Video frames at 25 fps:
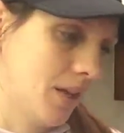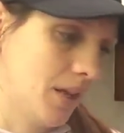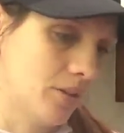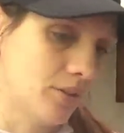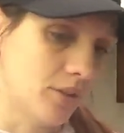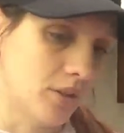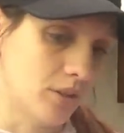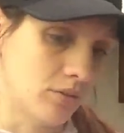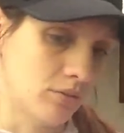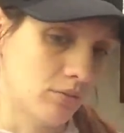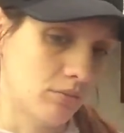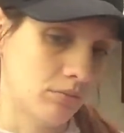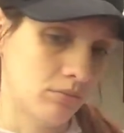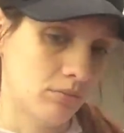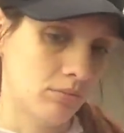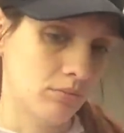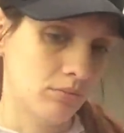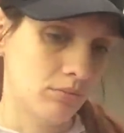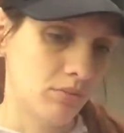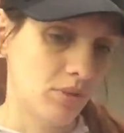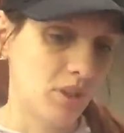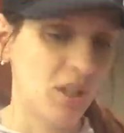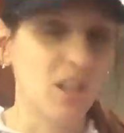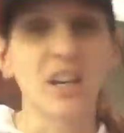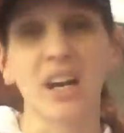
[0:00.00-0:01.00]
I don't know.
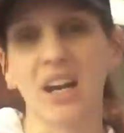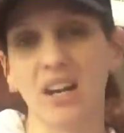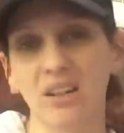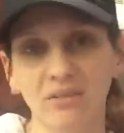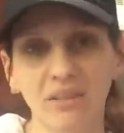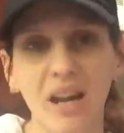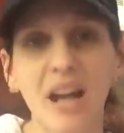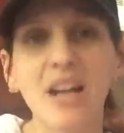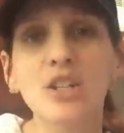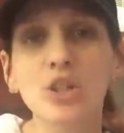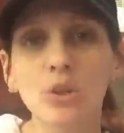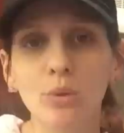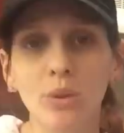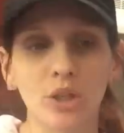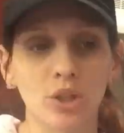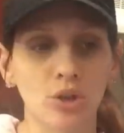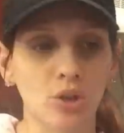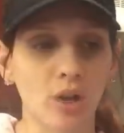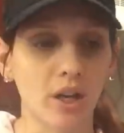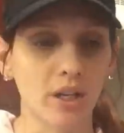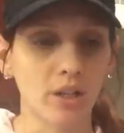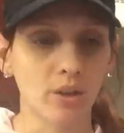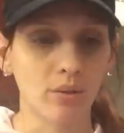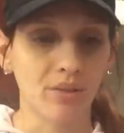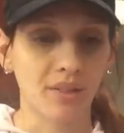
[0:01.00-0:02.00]
You know, I just want to
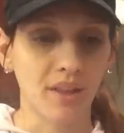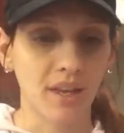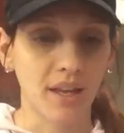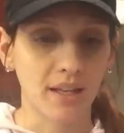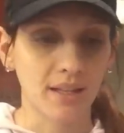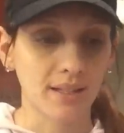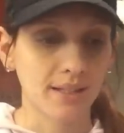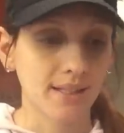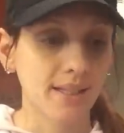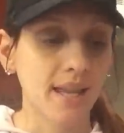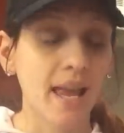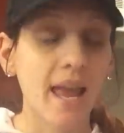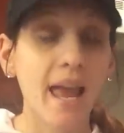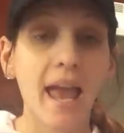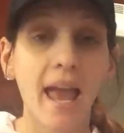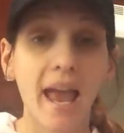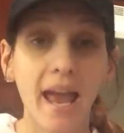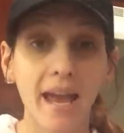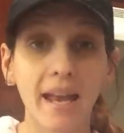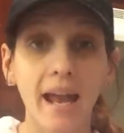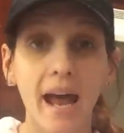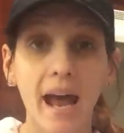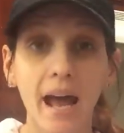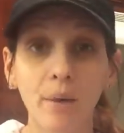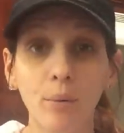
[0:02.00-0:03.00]
try new things.
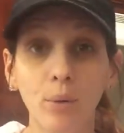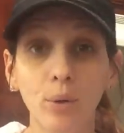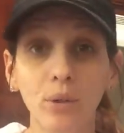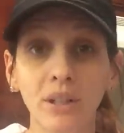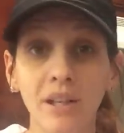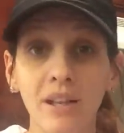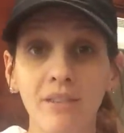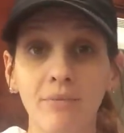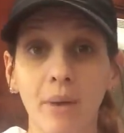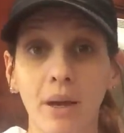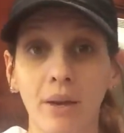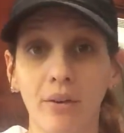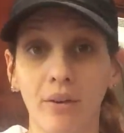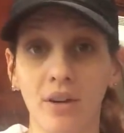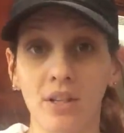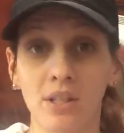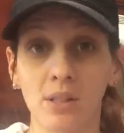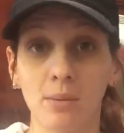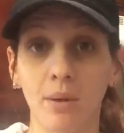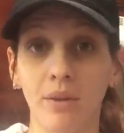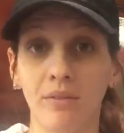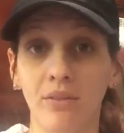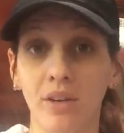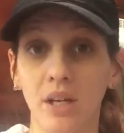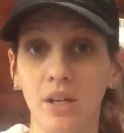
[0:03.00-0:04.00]
And I will leave my
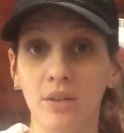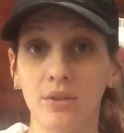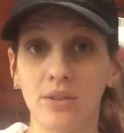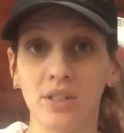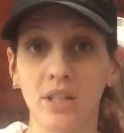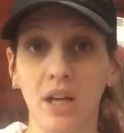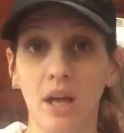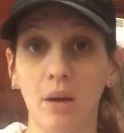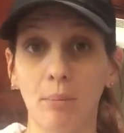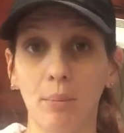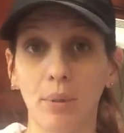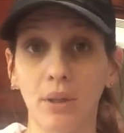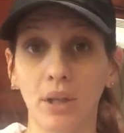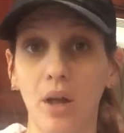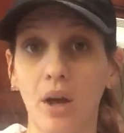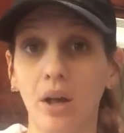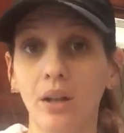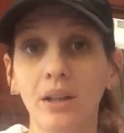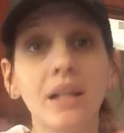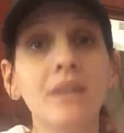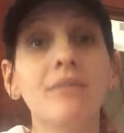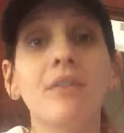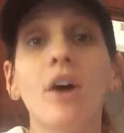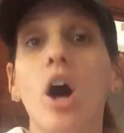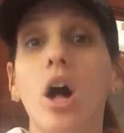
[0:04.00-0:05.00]
recipe videos down below. I'll
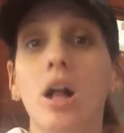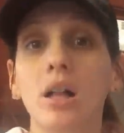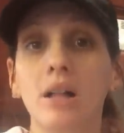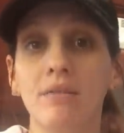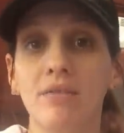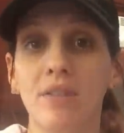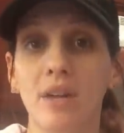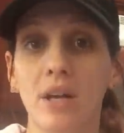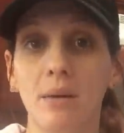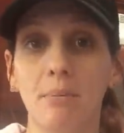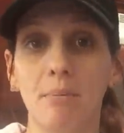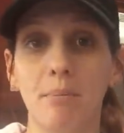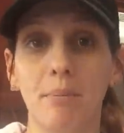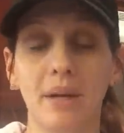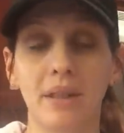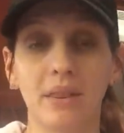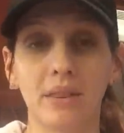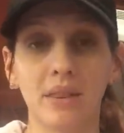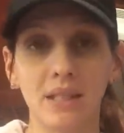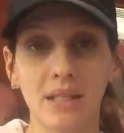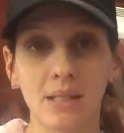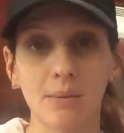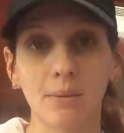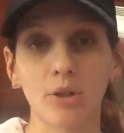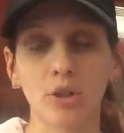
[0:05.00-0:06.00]
leave all of them, but
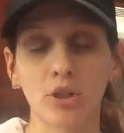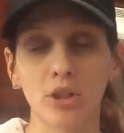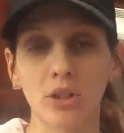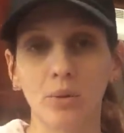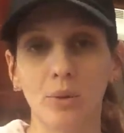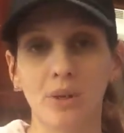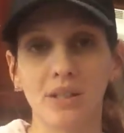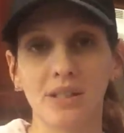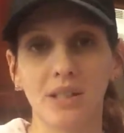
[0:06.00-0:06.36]
especially the